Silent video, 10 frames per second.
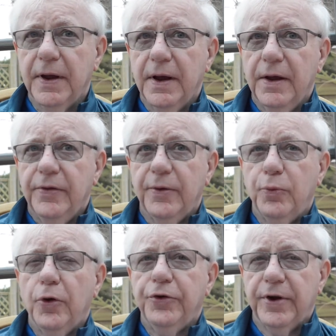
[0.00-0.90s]
the
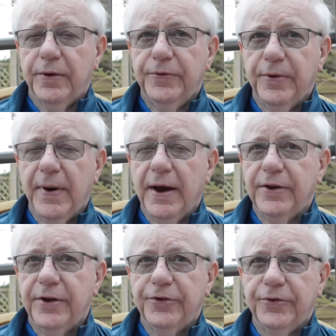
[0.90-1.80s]
water demand
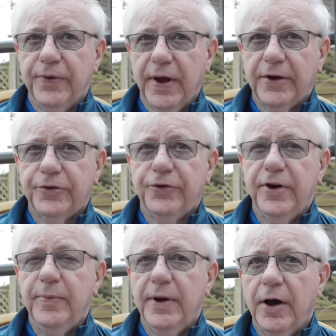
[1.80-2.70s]
is
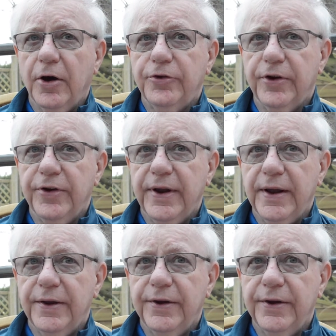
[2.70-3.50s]
extremely large indeed.